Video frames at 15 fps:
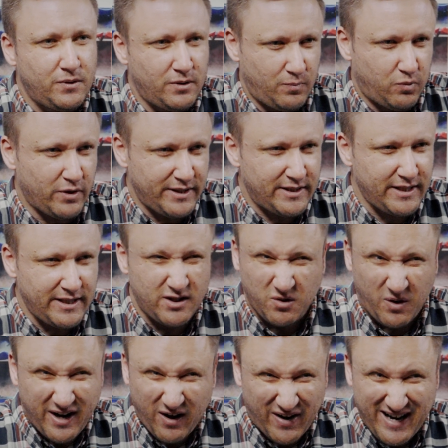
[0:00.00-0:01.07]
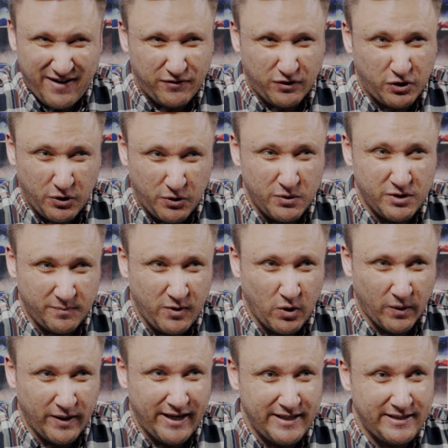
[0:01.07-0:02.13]
the pre-season. I never do, to be
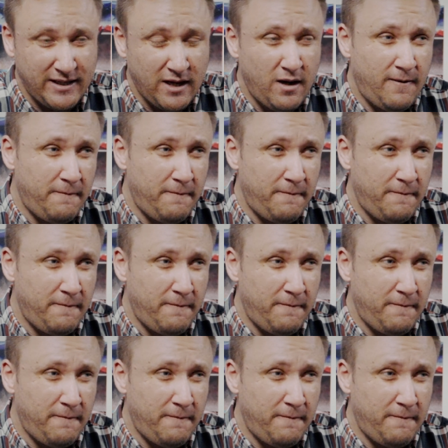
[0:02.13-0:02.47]
honest.